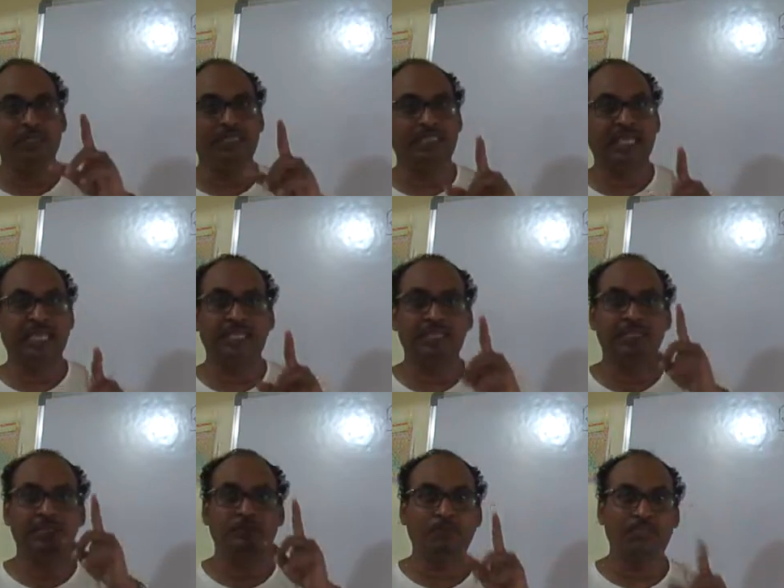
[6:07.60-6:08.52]
means the
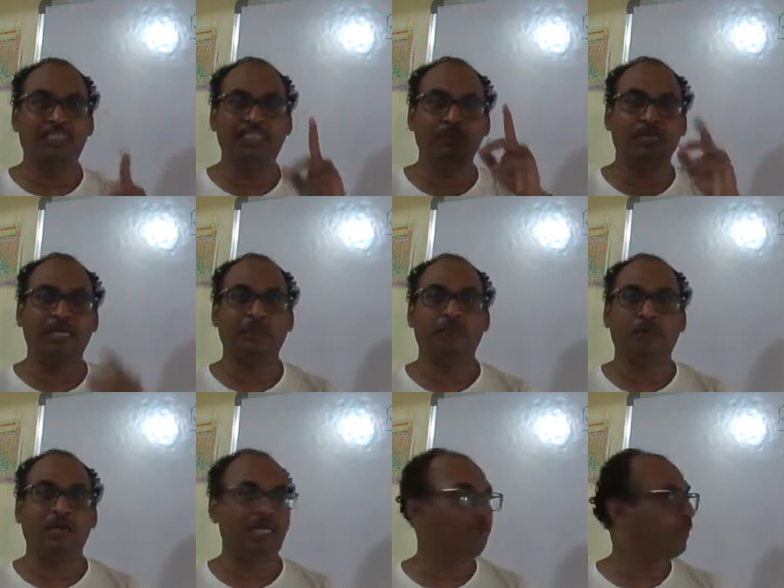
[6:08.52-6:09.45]
energy possessed by a
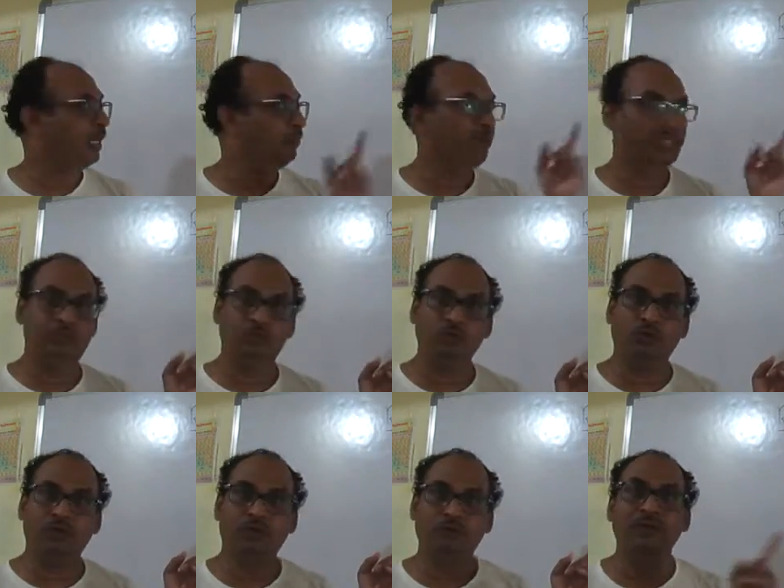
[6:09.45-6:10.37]
body by virtue
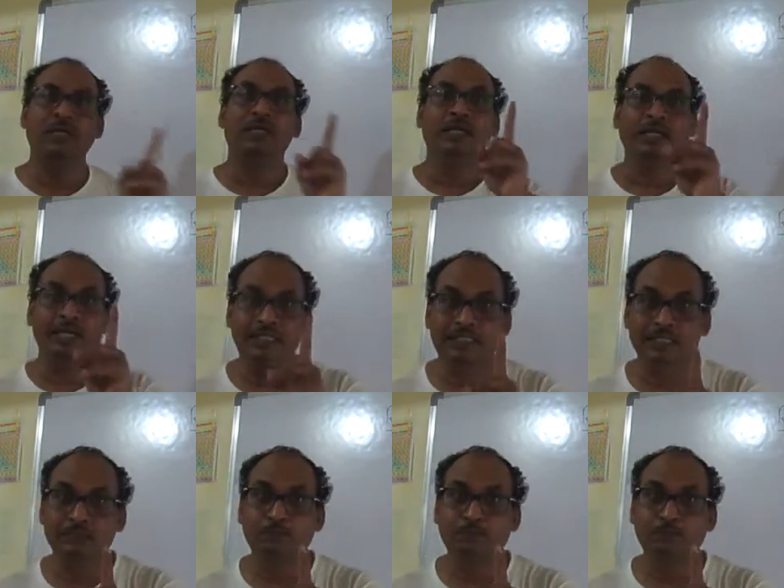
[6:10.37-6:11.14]
of its